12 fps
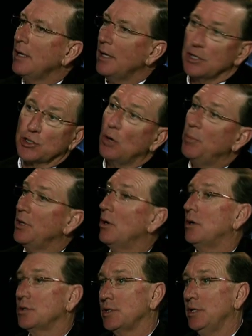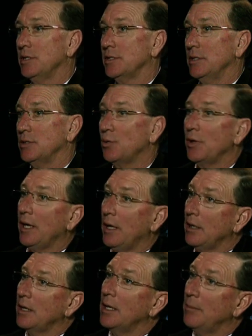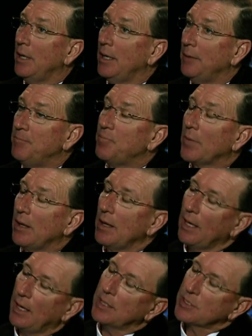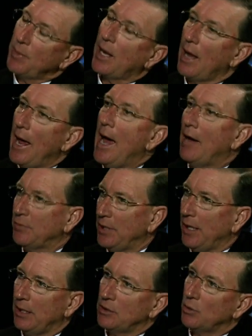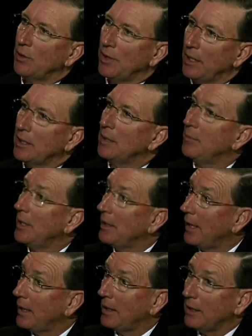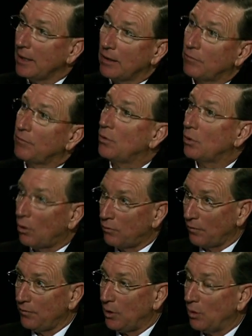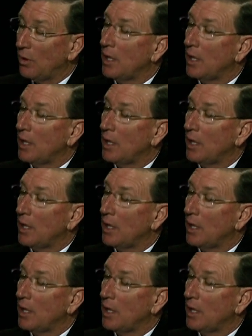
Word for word: and it's open to all citizens where they can come in and it's about a half day to where they come in and they can get a full overview